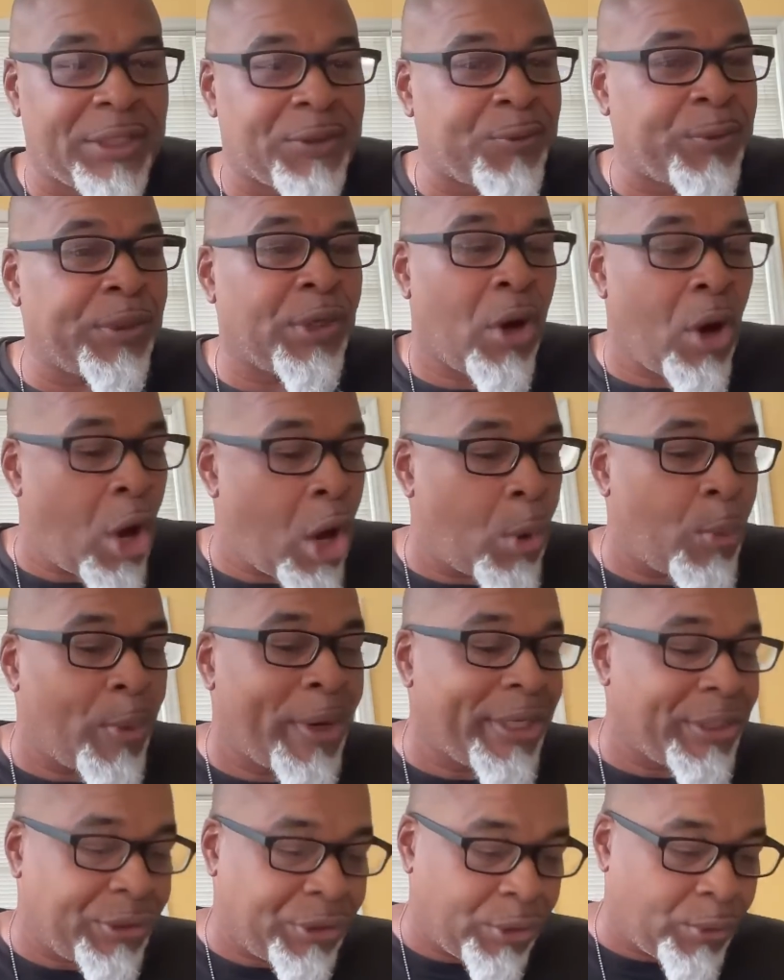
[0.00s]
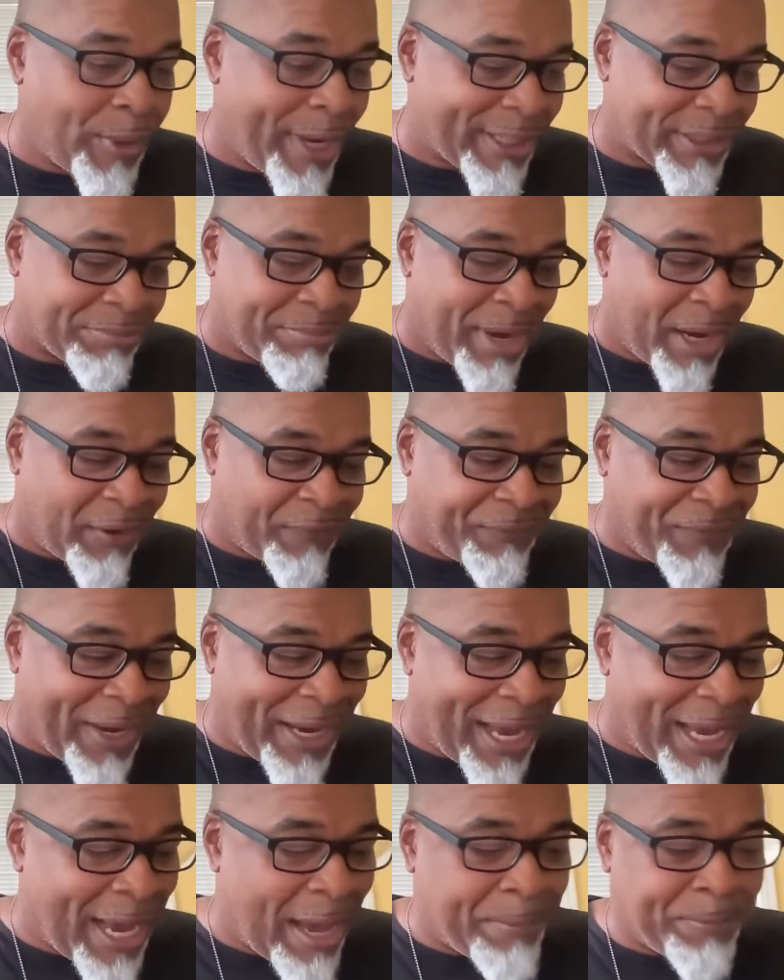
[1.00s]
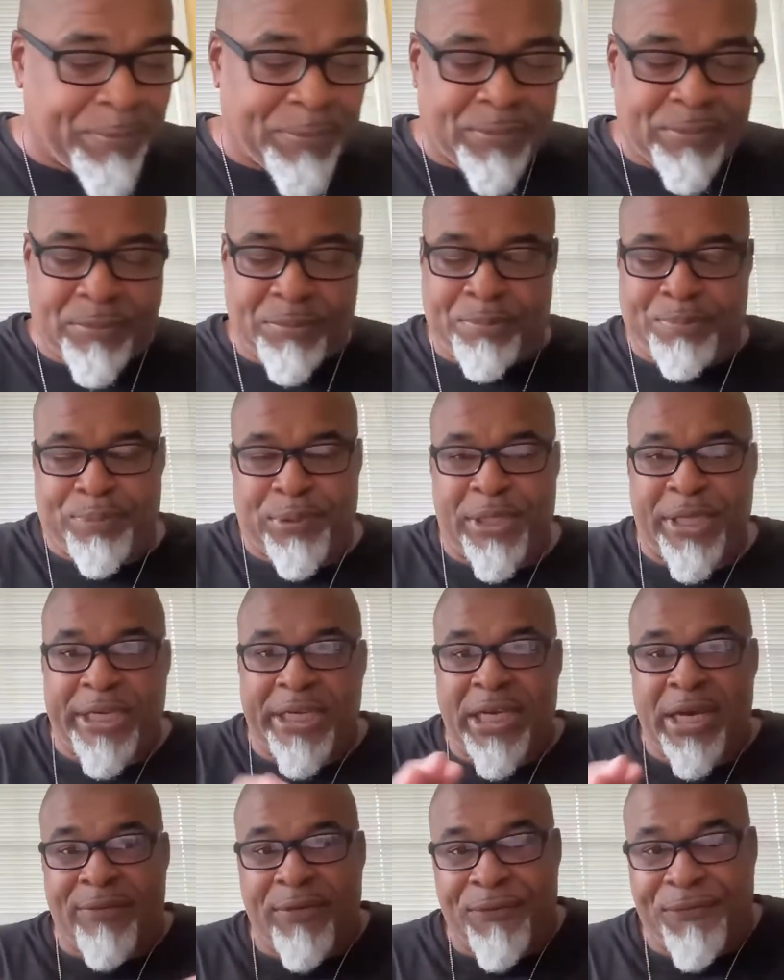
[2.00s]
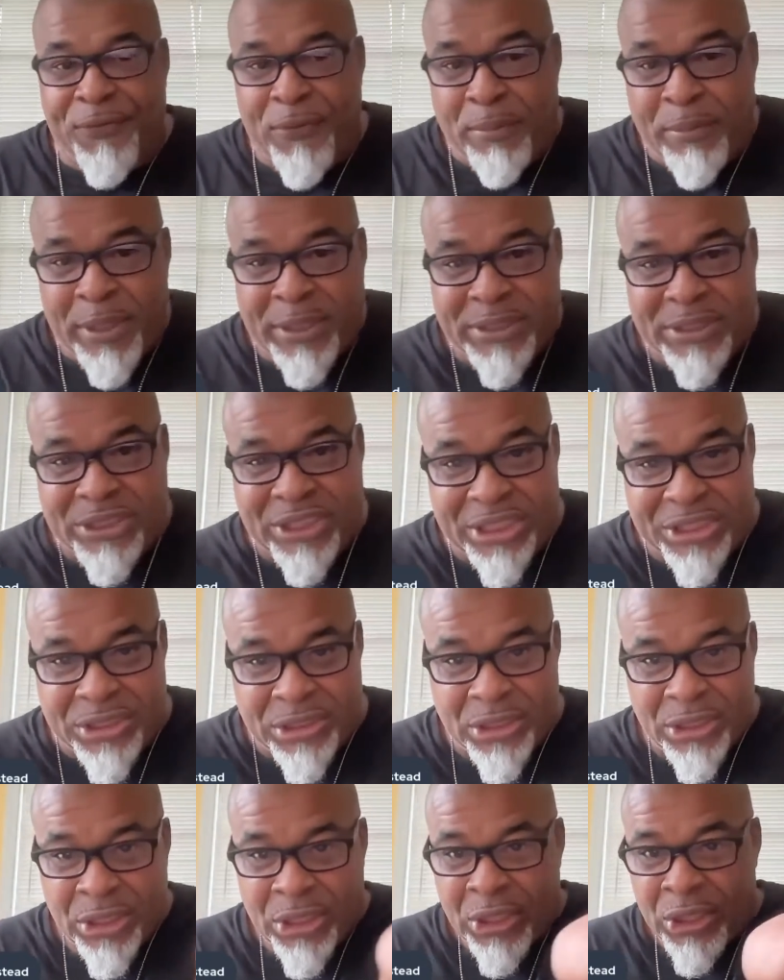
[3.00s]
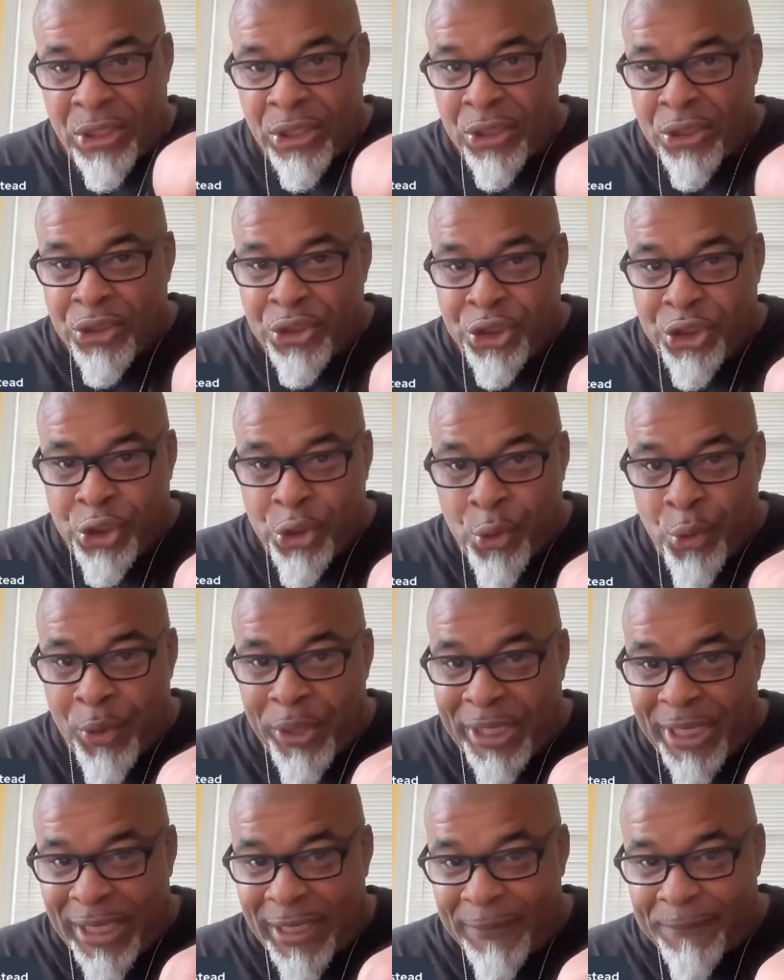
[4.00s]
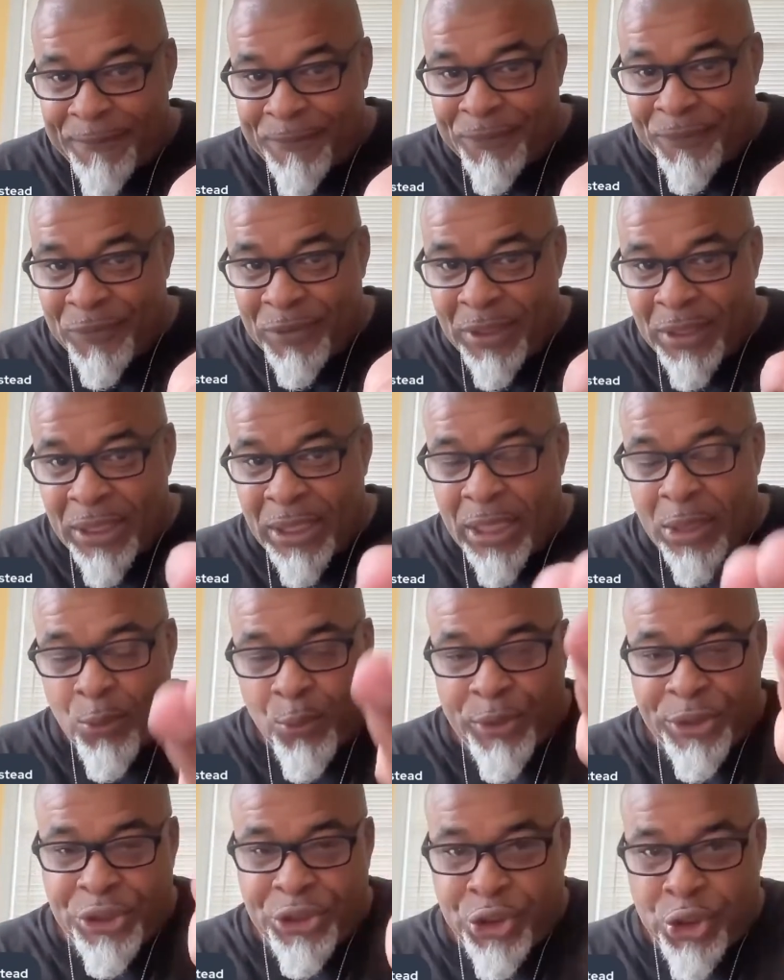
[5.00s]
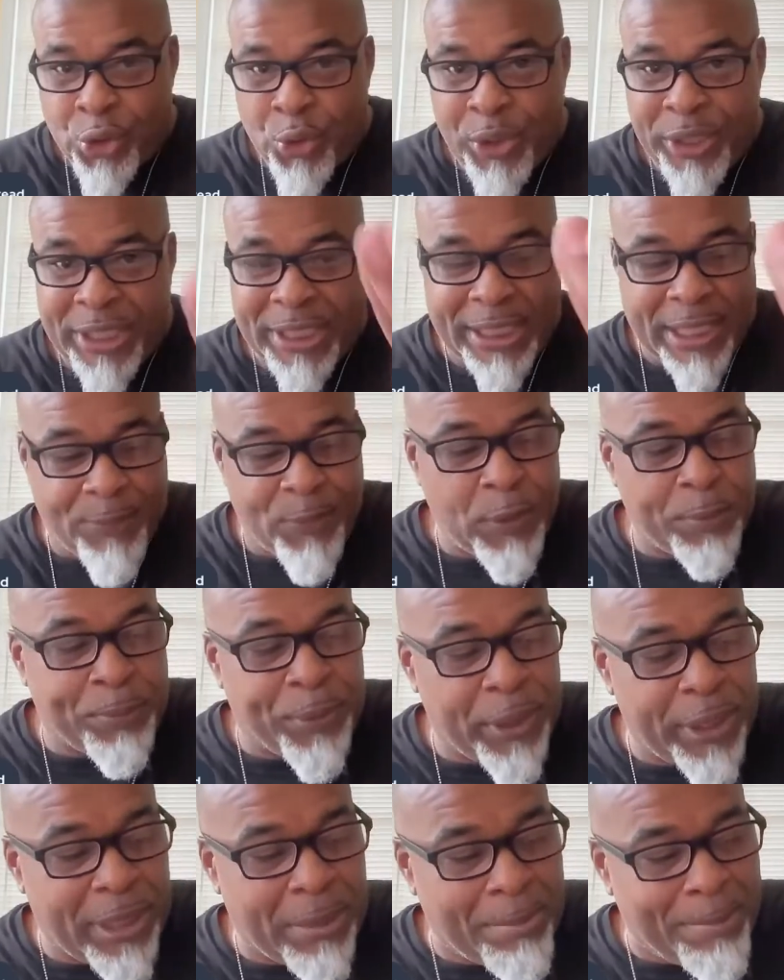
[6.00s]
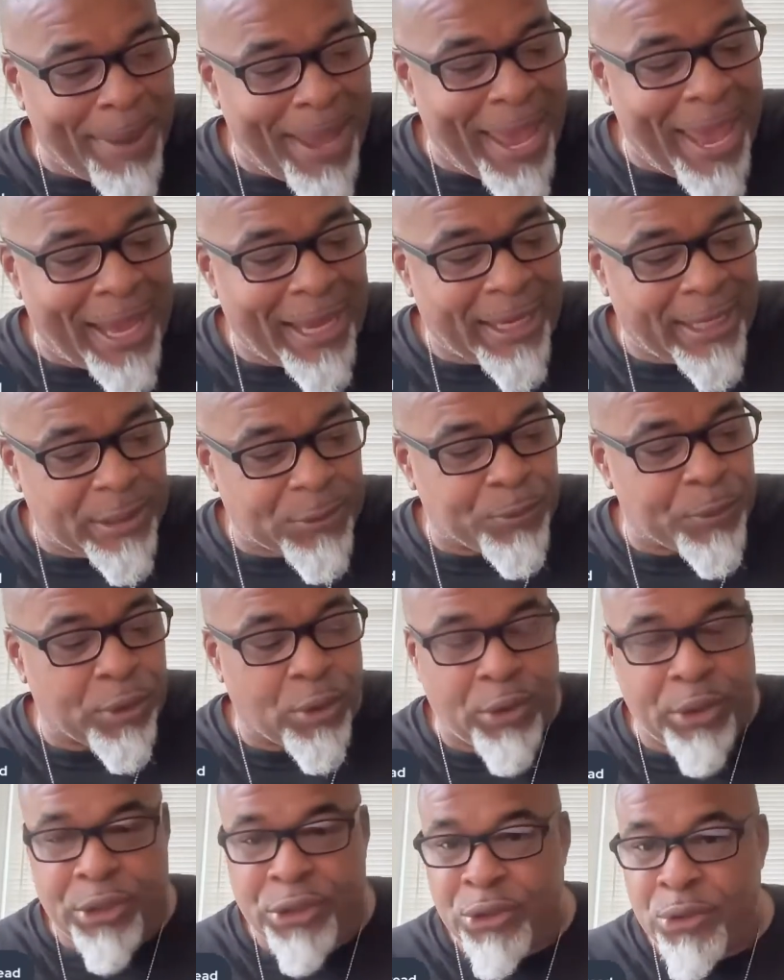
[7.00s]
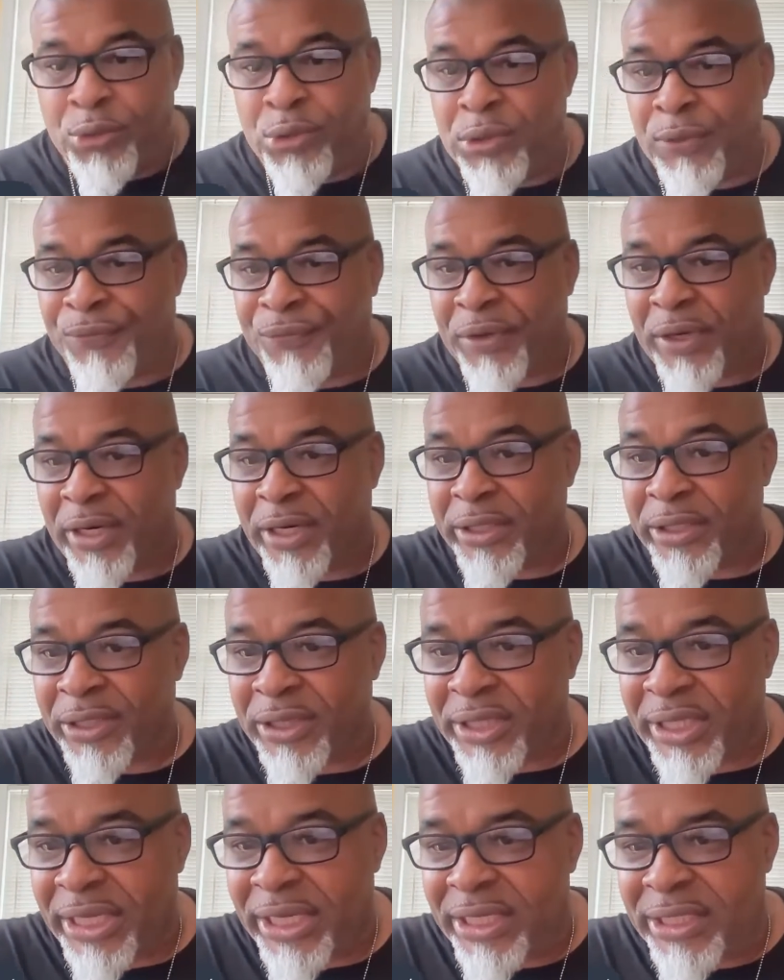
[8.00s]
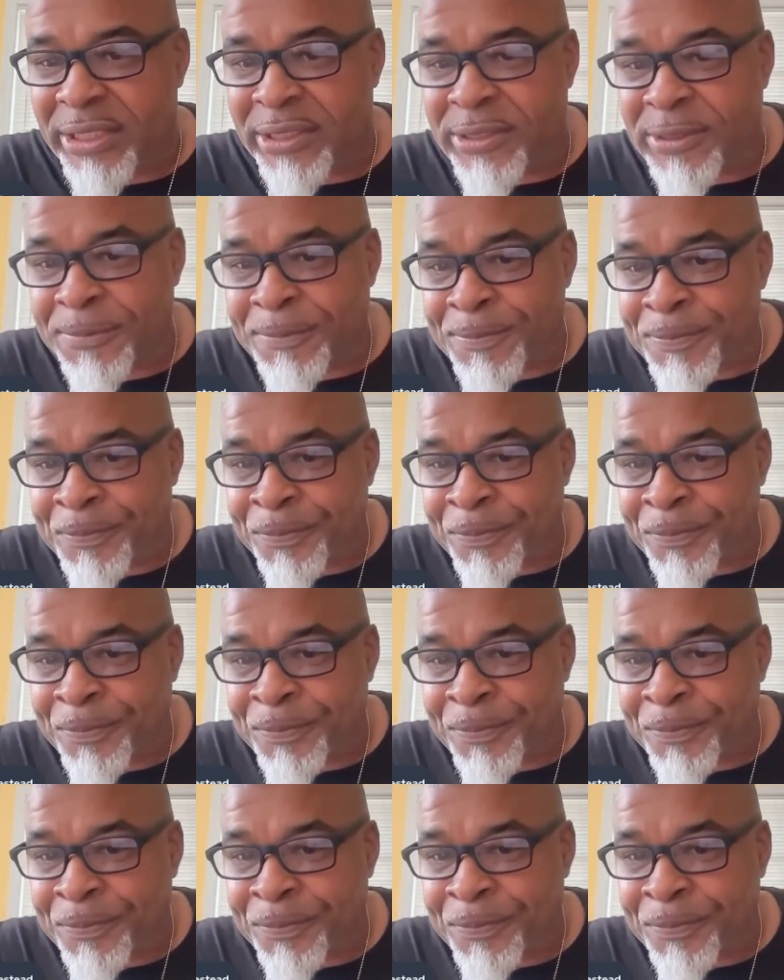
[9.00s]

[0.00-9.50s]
Yes, we always do. As a matter of fact, I got plenty of it from us just chewing it we chew it and then we put it back because we're going to use it for other things.